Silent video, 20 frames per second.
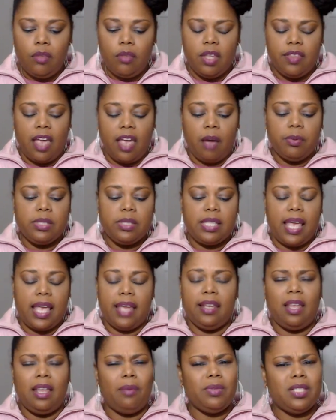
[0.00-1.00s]
that was that.
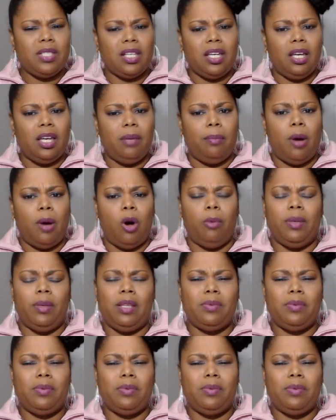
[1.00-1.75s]
And that was a good moment.